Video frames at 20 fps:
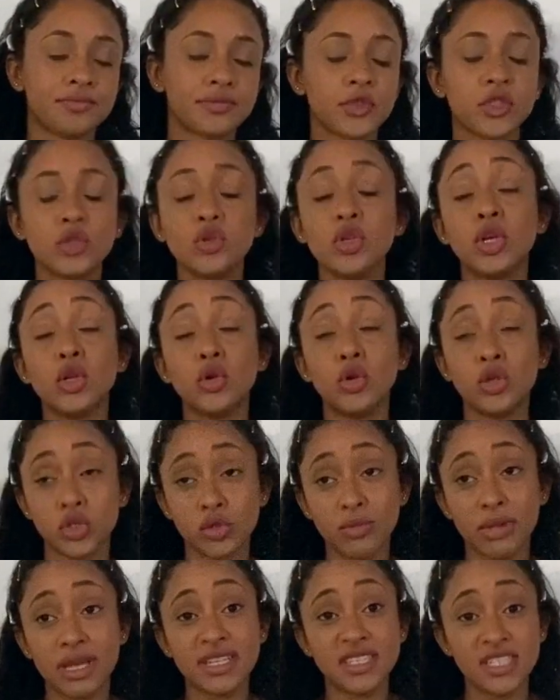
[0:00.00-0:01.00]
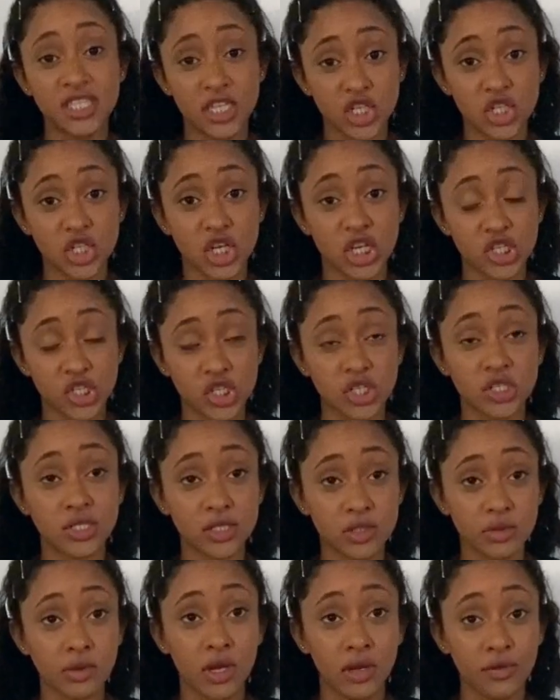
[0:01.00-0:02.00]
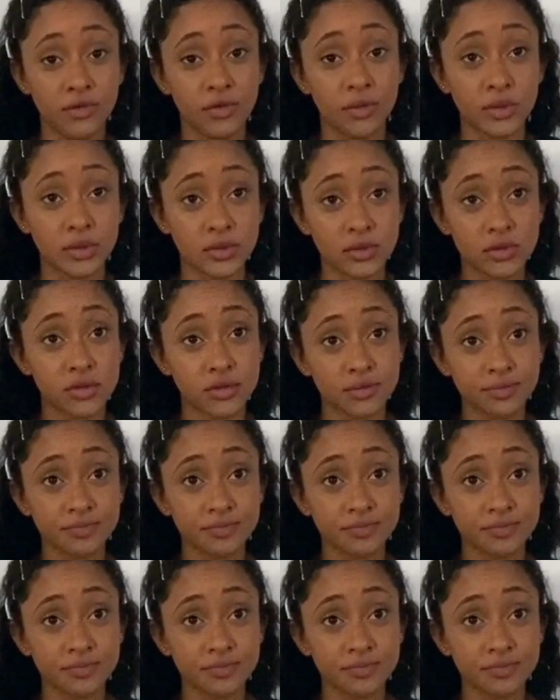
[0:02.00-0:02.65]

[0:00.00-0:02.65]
So you could also buy a decongestant as well if you want.